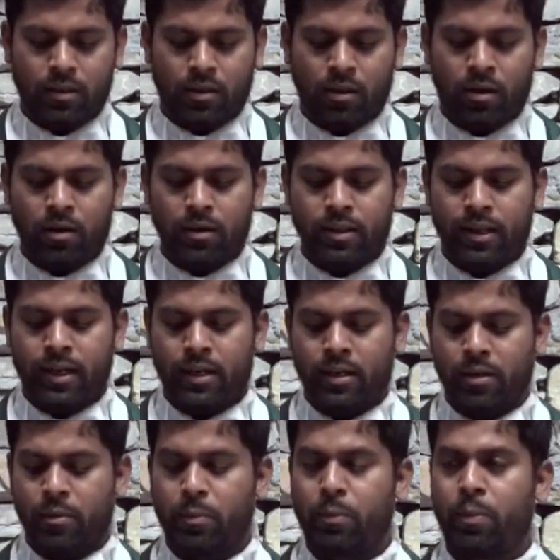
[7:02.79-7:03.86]
all
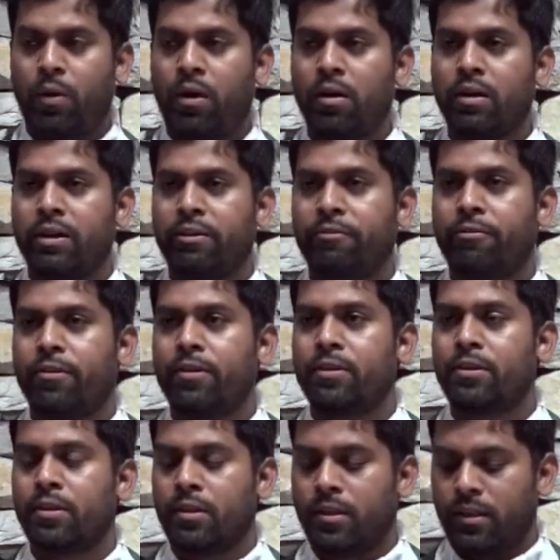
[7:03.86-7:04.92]
that Paul
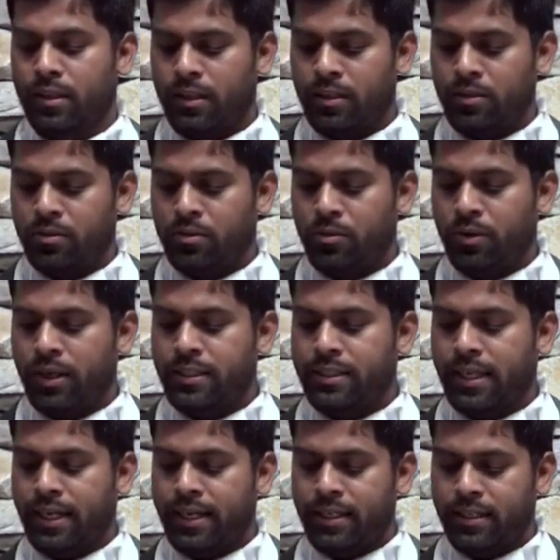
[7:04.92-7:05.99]
refers in today's
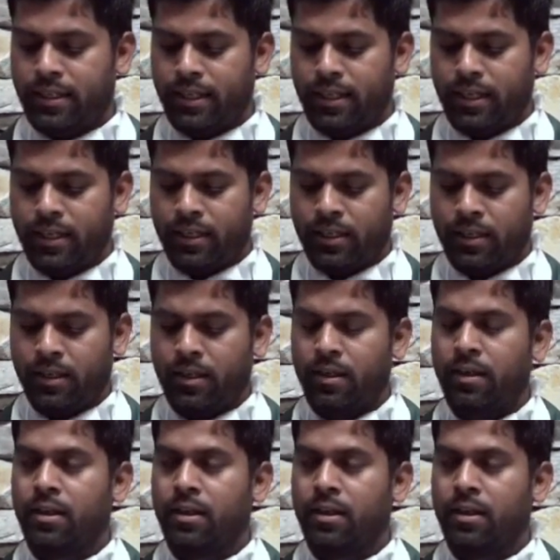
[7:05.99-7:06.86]
second reading: